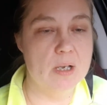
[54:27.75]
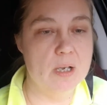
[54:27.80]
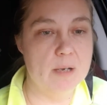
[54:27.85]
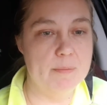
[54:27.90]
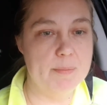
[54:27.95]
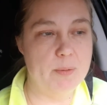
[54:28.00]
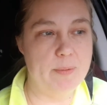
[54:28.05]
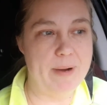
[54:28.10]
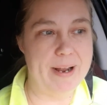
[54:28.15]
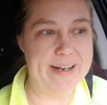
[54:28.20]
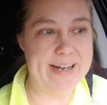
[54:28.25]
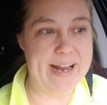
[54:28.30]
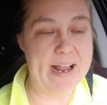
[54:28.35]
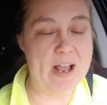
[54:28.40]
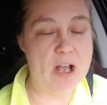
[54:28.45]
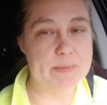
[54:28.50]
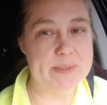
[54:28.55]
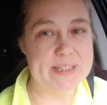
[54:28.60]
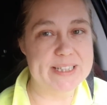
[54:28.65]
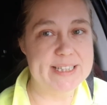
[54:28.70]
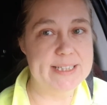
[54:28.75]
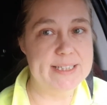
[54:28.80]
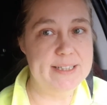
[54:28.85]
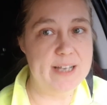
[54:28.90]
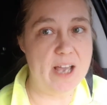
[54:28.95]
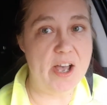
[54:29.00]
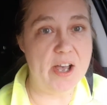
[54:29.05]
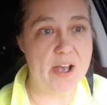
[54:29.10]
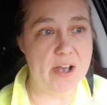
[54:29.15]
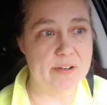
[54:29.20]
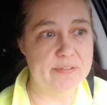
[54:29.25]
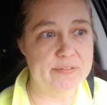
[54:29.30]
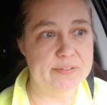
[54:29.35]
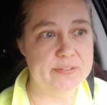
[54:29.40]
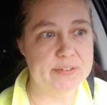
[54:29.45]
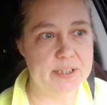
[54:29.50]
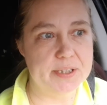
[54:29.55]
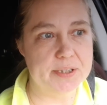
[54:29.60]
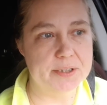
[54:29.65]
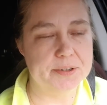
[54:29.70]
But right now I'm
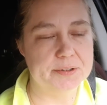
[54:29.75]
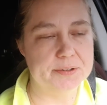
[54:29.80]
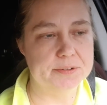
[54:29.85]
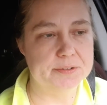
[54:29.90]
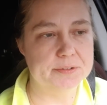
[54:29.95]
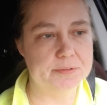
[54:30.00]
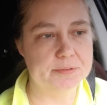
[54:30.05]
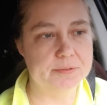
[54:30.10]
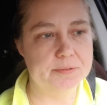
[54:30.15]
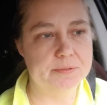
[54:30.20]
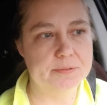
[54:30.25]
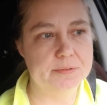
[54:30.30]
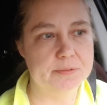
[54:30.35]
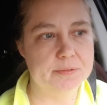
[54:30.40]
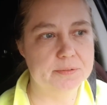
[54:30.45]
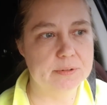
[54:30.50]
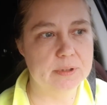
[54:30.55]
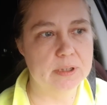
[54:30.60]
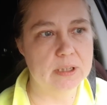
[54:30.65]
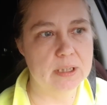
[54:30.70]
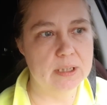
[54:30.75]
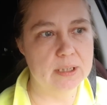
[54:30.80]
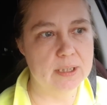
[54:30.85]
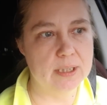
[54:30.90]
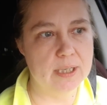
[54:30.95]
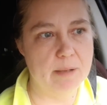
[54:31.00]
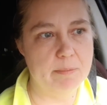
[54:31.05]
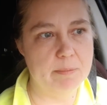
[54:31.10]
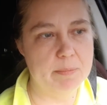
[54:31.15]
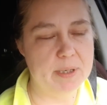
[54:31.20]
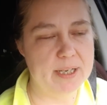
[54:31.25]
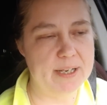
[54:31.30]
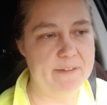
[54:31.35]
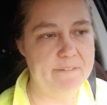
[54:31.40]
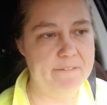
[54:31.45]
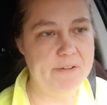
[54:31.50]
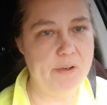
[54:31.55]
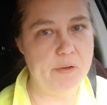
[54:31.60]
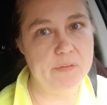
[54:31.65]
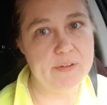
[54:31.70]
stuffed. I'm gonna
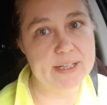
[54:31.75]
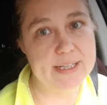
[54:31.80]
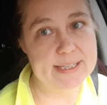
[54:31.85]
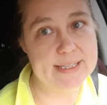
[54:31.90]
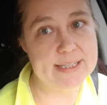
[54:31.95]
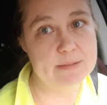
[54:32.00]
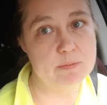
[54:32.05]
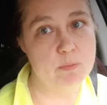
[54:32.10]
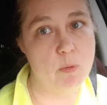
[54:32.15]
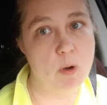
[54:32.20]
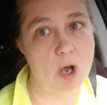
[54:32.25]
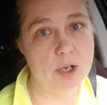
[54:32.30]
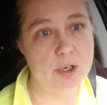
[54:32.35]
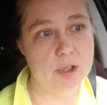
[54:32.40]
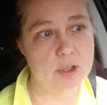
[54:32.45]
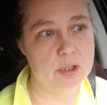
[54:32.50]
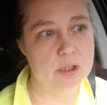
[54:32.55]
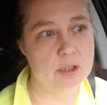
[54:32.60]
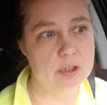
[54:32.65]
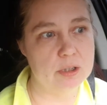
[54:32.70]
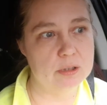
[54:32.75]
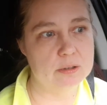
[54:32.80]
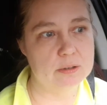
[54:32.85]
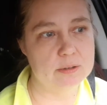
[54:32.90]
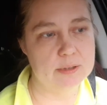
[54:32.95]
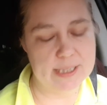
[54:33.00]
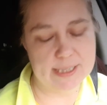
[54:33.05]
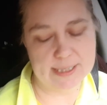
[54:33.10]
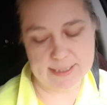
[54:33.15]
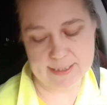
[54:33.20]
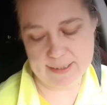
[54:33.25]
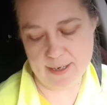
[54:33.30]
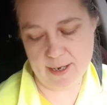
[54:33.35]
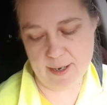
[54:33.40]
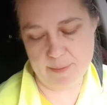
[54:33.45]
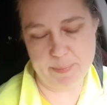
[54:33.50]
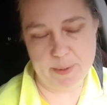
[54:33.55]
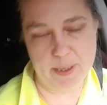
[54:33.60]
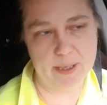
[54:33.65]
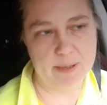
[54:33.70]
fill this
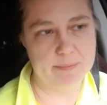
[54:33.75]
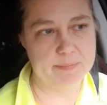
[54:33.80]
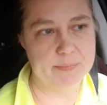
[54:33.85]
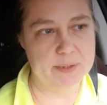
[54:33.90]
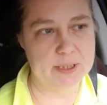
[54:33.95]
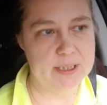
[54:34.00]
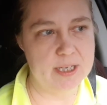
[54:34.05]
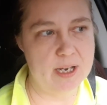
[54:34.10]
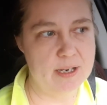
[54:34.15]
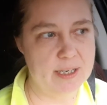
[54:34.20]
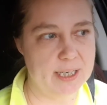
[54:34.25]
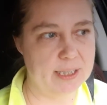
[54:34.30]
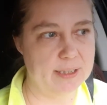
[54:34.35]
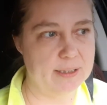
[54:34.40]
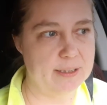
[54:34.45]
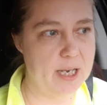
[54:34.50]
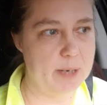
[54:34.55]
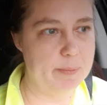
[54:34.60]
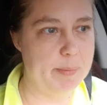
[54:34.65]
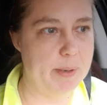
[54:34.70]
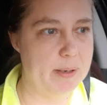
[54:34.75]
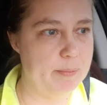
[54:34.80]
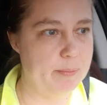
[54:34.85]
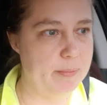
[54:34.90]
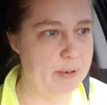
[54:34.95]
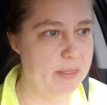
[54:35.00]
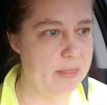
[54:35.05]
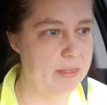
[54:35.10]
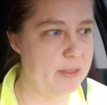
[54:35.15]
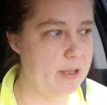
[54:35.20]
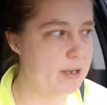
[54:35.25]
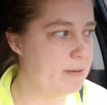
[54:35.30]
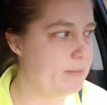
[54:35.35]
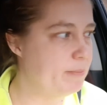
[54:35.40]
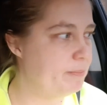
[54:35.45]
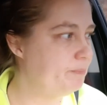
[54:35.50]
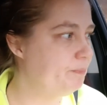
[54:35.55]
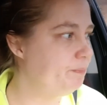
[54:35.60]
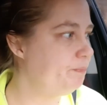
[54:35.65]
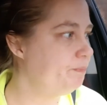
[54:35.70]
the Dunkin' cup up with
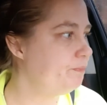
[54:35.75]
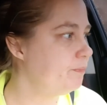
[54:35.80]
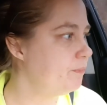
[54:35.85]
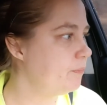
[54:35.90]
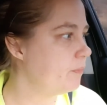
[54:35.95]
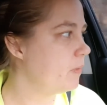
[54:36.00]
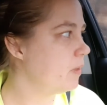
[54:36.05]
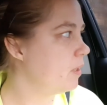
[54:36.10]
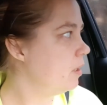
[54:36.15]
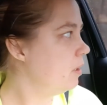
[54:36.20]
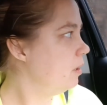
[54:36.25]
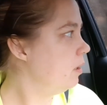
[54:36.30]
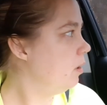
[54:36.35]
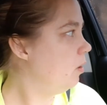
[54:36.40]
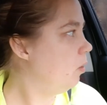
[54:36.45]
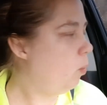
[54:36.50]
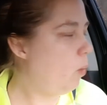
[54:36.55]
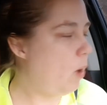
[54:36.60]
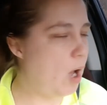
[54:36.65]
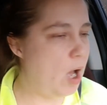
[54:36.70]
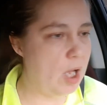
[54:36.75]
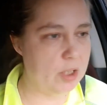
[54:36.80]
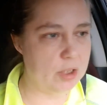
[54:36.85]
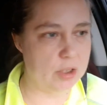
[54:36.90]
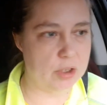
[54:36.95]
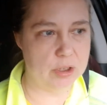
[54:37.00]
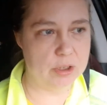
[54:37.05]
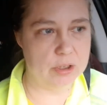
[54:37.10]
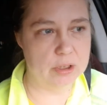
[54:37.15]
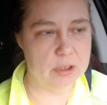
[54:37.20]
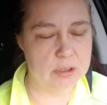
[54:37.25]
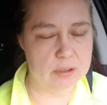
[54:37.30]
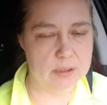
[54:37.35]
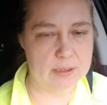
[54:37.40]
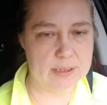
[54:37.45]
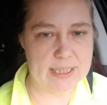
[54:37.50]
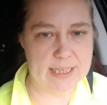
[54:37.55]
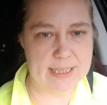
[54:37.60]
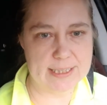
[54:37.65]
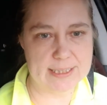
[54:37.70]
water
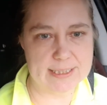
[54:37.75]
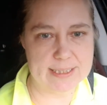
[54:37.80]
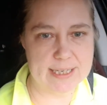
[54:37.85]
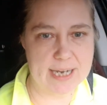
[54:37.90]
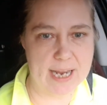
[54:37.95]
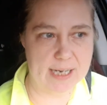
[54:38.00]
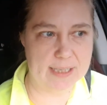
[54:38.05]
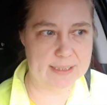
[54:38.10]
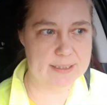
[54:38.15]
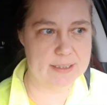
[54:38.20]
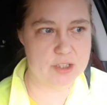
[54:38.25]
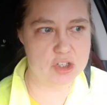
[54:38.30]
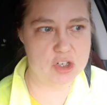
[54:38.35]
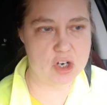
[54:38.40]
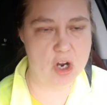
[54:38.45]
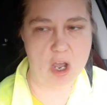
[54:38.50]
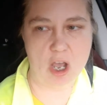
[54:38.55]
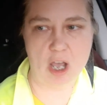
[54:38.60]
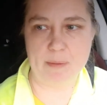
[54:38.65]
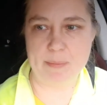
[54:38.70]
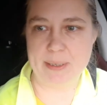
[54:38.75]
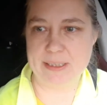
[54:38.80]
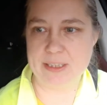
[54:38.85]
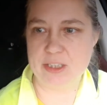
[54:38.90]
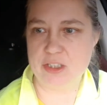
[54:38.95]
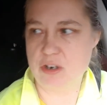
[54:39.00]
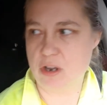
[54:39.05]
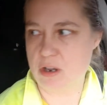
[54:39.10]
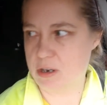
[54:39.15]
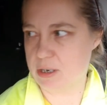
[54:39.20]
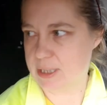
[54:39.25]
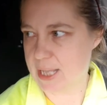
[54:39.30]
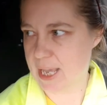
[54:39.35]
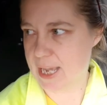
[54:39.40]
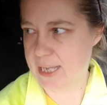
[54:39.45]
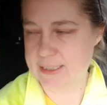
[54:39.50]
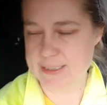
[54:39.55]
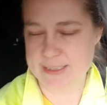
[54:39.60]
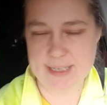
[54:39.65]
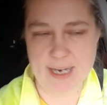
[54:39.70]
this next job and chug
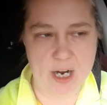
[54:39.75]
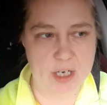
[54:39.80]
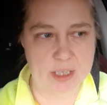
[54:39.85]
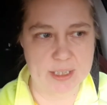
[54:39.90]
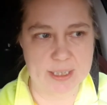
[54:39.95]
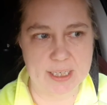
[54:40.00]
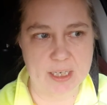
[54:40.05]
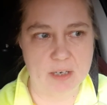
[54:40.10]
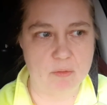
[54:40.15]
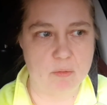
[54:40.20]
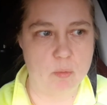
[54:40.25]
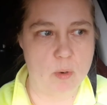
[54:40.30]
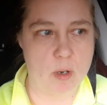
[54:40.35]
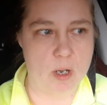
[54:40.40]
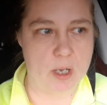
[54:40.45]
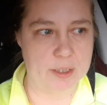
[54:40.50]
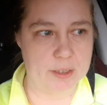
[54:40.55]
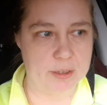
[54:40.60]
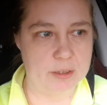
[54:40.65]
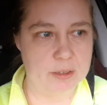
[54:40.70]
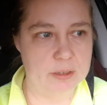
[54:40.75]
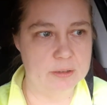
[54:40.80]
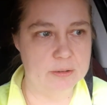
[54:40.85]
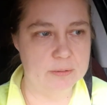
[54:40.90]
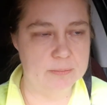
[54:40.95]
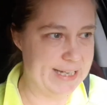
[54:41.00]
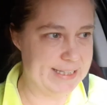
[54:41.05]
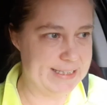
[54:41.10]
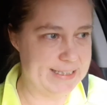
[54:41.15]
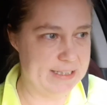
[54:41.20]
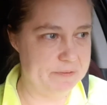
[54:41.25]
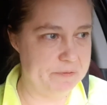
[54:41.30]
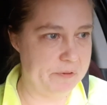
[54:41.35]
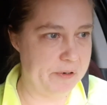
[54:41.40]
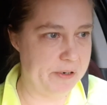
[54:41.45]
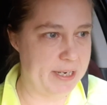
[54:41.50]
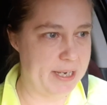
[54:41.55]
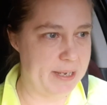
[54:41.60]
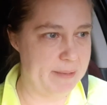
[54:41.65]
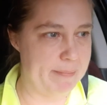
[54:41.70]
that entire thing of water. I did
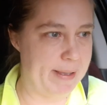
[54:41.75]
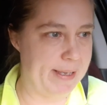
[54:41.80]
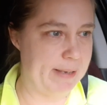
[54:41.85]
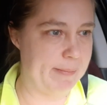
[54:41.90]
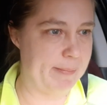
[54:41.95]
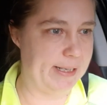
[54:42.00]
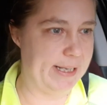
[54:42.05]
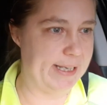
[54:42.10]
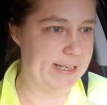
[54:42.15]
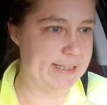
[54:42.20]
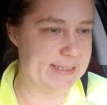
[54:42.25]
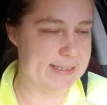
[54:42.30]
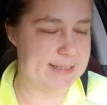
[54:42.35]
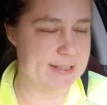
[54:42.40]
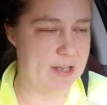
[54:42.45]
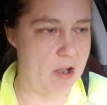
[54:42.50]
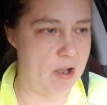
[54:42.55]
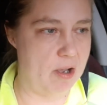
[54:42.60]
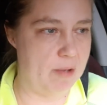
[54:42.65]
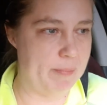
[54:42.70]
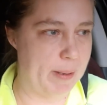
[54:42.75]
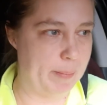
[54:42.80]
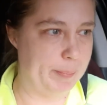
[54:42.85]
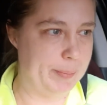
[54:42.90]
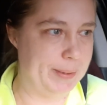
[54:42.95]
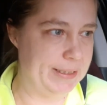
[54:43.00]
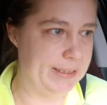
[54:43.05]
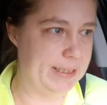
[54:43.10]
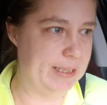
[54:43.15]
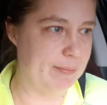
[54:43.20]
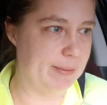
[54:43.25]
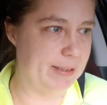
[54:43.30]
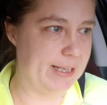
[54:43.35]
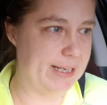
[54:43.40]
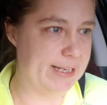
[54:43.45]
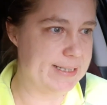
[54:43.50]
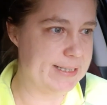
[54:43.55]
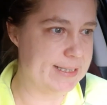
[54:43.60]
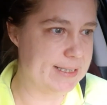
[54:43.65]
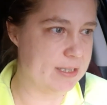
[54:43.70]
forget my Himalayan salt, my pink
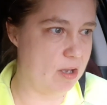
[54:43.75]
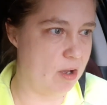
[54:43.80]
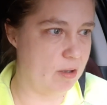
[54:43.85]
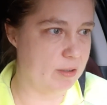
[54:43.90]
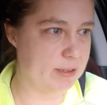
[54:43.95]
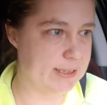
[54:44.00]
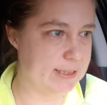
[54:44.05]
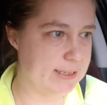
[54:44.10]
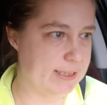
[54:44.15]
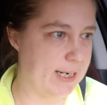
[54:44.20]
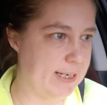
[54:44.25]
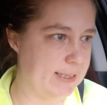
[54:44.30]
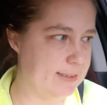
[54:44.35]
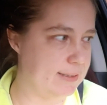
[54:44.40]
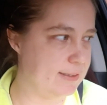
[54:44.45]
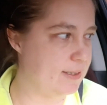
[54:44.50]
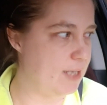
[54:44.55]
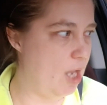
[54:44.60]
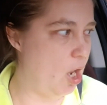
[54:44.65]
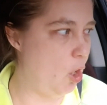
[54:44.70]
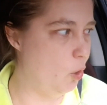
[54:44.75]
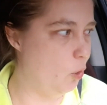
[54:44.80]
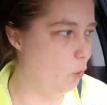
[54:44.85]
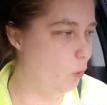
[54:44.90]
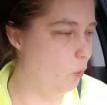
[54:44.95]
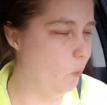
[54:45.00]
Himalayan salt today, so